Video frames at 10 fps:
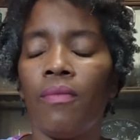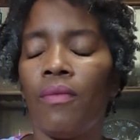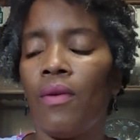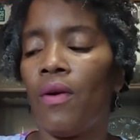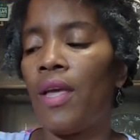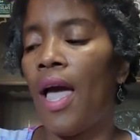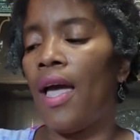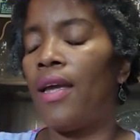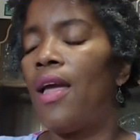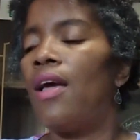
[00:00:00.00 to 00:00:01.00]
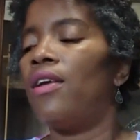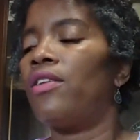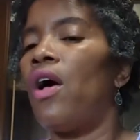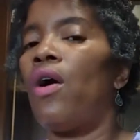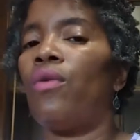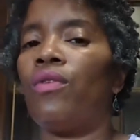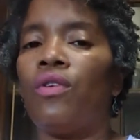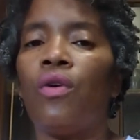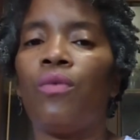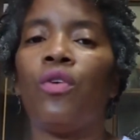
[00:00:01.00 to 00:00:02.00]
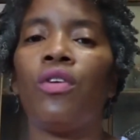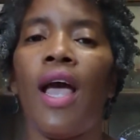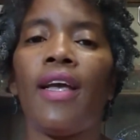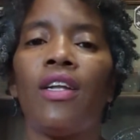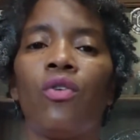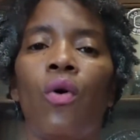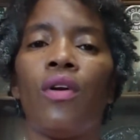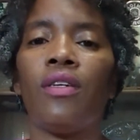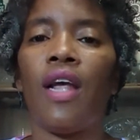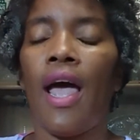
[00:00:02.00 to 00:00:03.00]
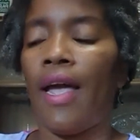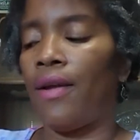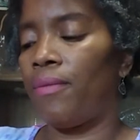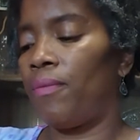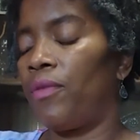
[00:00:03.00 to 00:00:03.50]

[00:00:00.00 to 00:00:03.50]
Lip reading: Okay, so you take it during the day